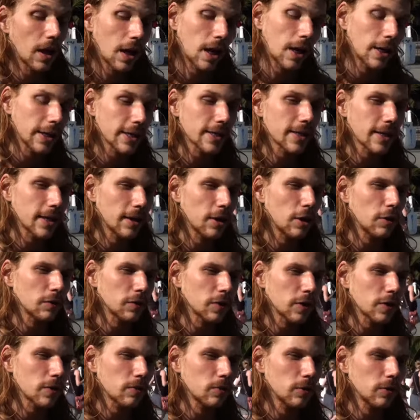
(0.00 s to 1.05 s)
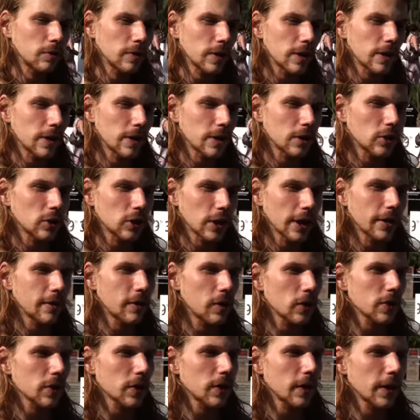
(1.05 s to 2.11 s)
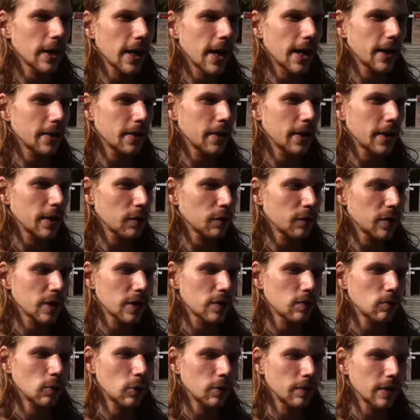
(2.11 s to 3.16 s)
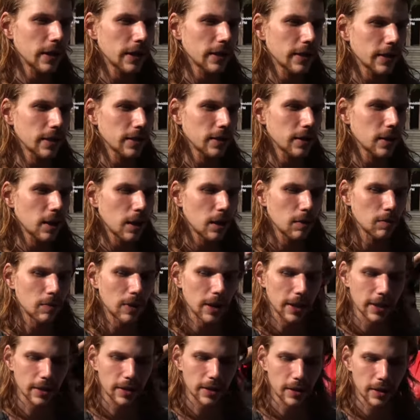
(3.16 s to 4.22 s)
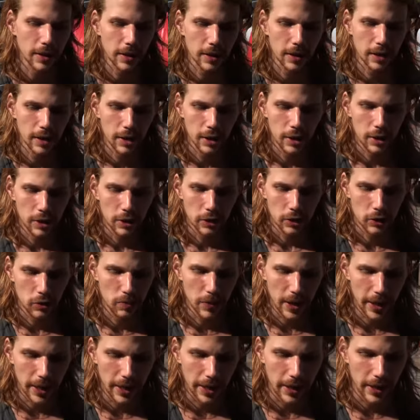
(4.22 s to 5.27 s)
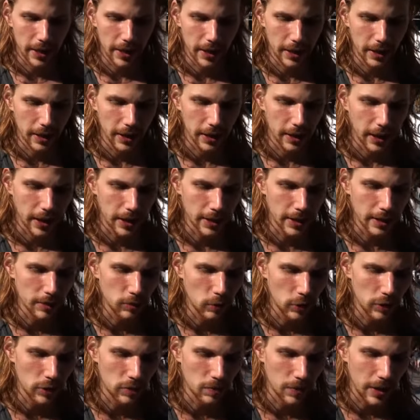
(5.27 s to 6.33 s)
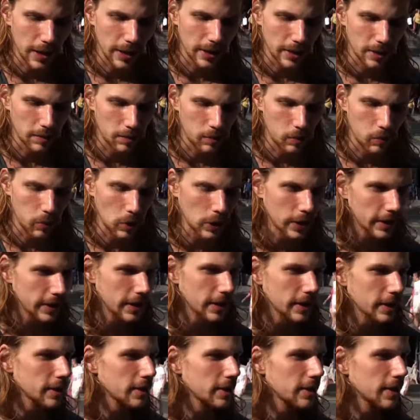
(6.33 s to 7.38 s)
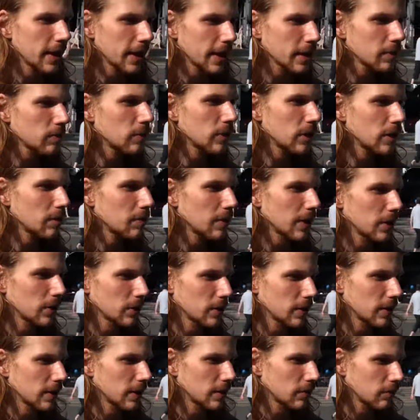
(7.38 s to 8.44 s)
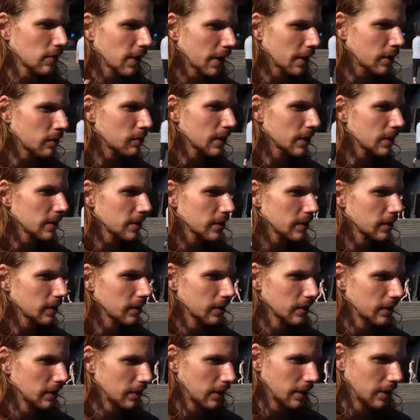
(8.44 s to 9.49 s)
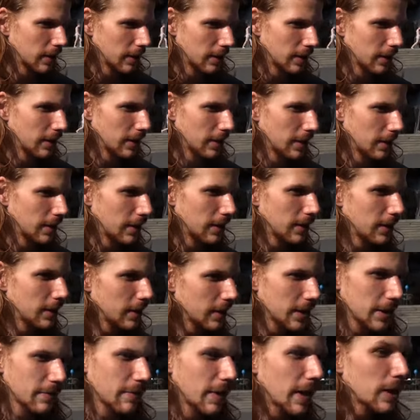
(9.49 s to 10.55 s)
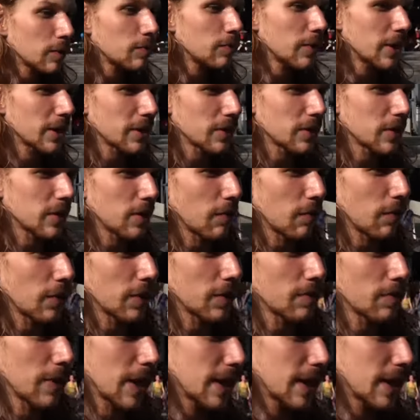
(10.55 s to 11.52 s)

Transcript: Oh yes, I love those movies. Generally also the idea of this movie, it didn't come like I didn't want to make a political statement about environmental development or something.